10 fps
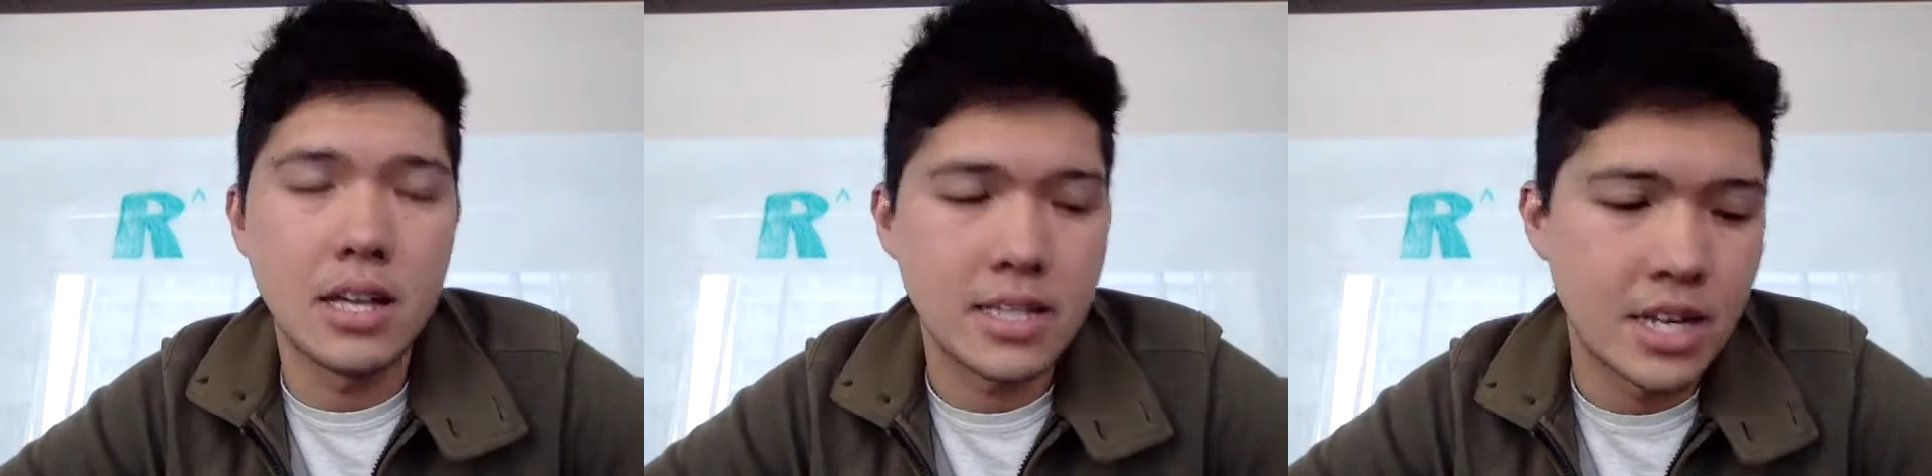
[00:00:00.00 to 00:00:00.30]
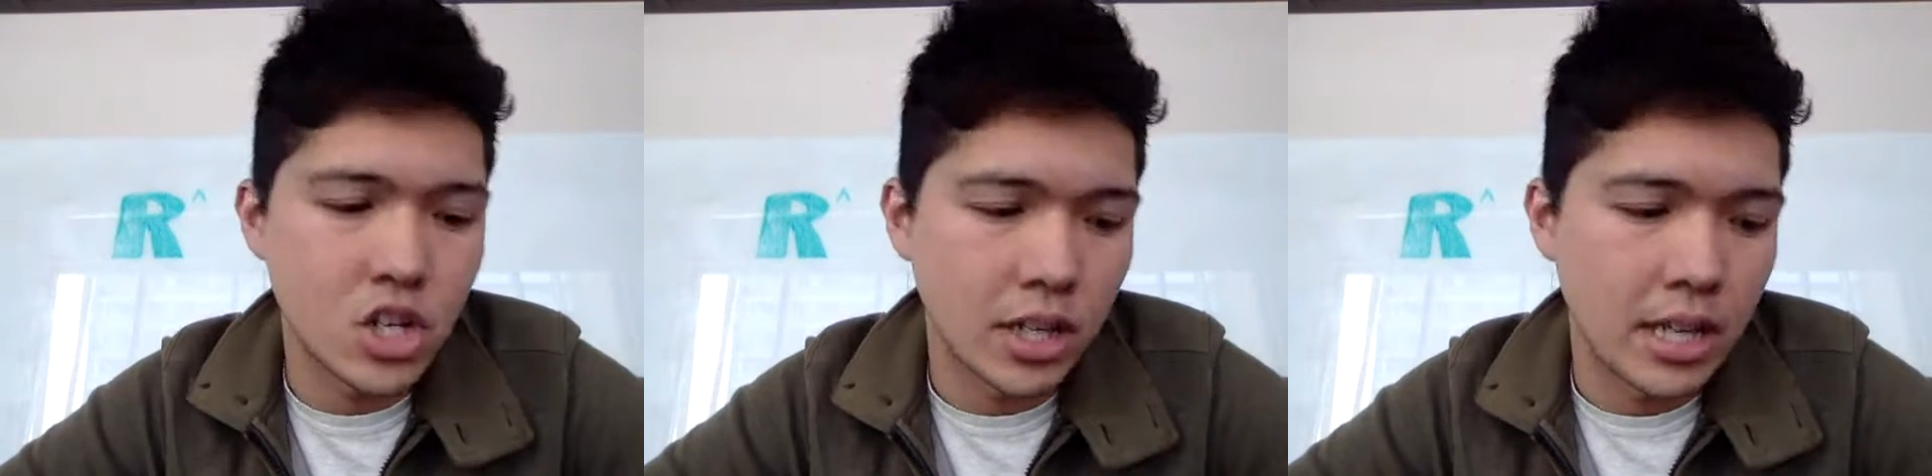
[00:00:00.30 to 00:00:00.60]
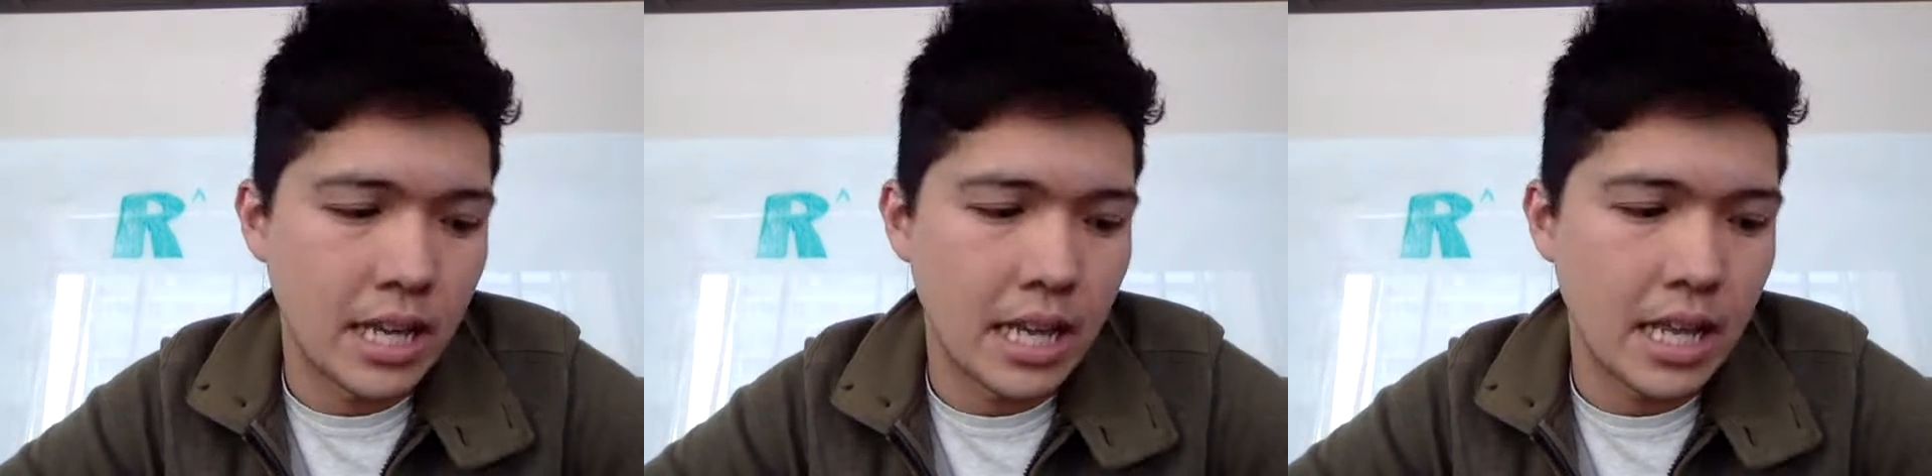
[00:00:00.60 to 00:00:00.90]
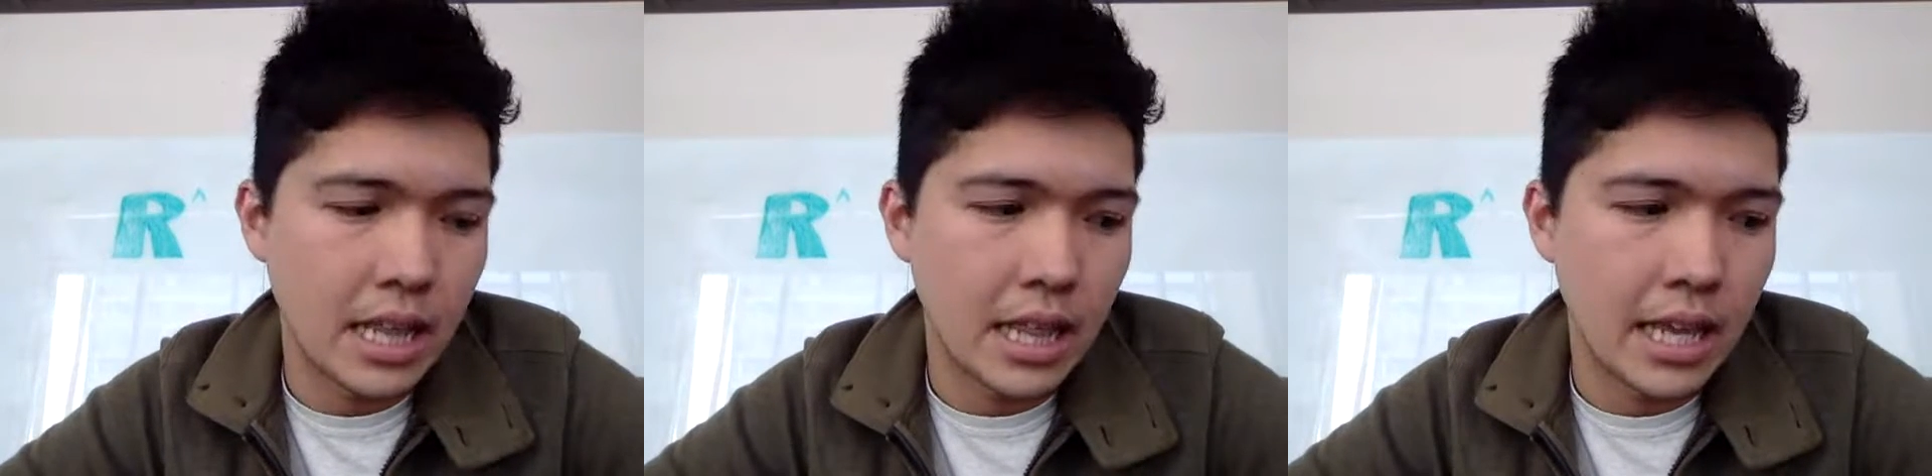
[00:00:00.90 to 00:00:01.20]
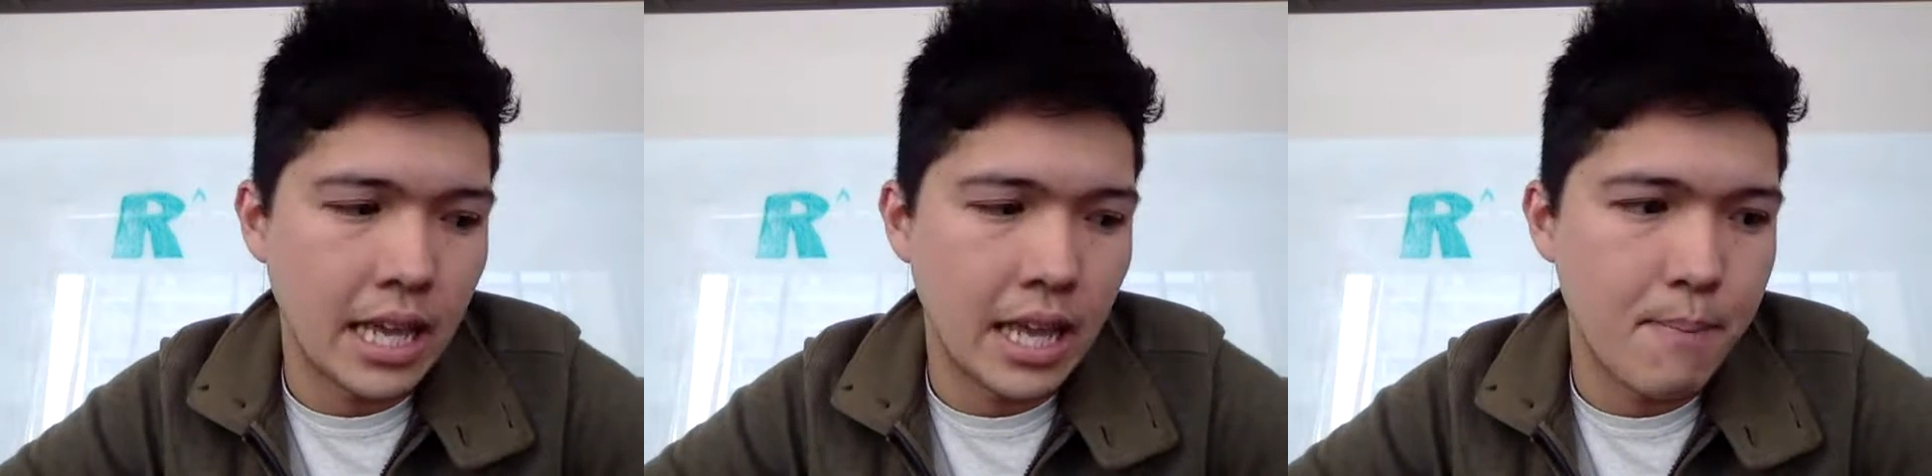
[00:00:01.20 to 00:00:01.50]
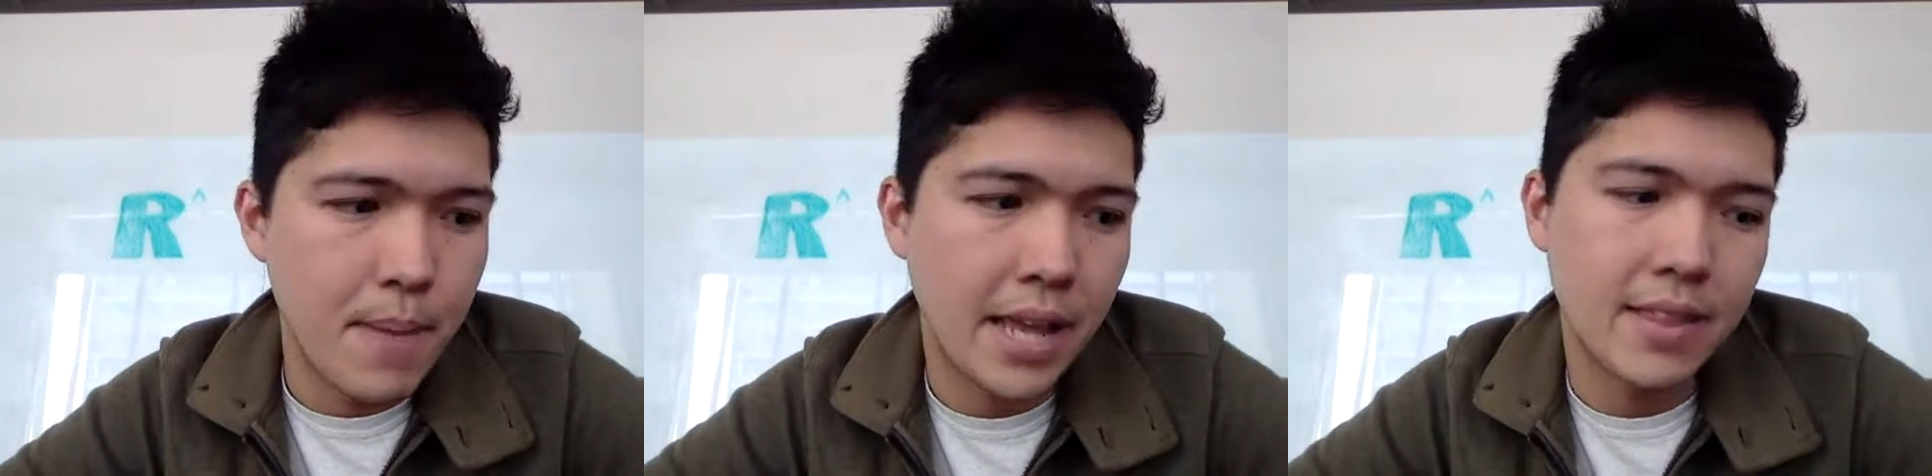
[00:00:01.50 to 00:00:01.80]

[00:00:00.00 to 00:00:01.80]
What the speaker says: essentially like make